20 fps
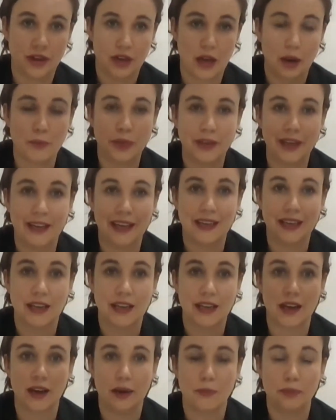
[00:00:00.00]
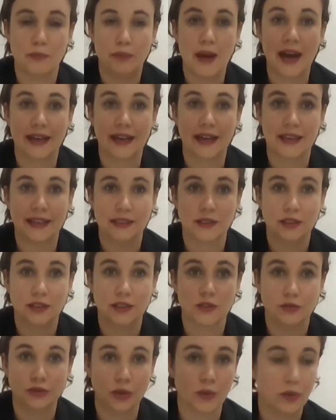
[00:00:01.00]
accompanying
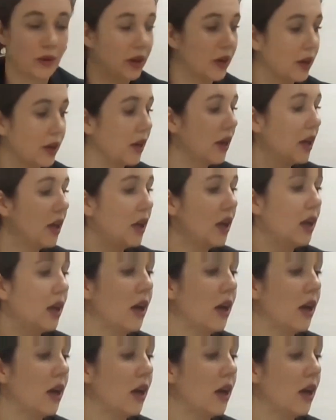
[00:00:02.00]
packets for